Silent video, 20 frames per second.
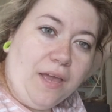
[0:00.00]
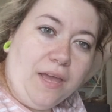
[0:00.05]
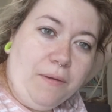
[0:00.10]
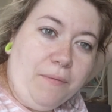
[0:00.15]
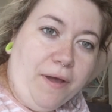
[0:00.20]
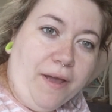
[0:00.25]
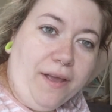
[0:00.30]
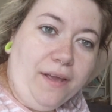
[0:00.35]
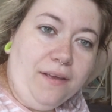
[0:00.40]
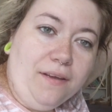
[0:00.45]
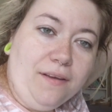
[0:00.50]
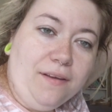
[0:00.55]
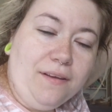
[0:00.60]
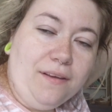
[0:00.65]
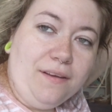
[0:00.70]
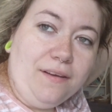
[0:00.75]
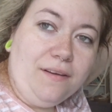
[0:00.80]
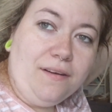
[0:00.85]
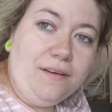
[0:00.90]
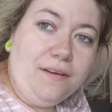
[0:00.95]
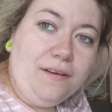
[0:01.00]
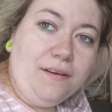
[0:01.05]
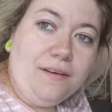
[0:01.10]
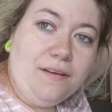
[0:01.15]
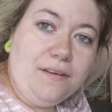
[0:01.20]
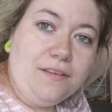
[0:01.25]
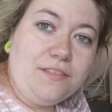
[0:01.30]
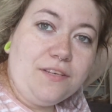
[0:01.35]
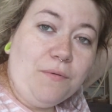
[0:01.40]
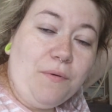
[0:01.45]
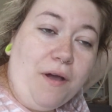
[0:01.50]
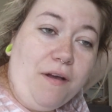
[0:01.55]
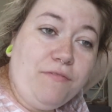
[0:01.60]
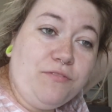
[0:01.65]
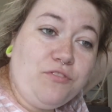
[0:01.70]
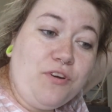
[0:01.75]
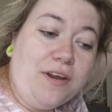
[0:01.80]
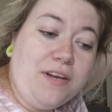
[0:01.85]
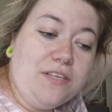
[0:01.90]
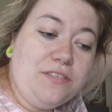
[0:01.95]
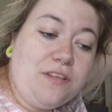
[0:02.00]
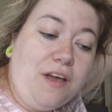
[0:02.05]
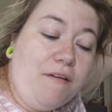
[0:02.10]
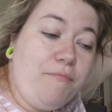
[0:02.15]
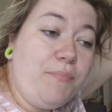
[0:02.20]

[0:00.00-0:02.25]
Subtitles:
Anyway, so I've trying to,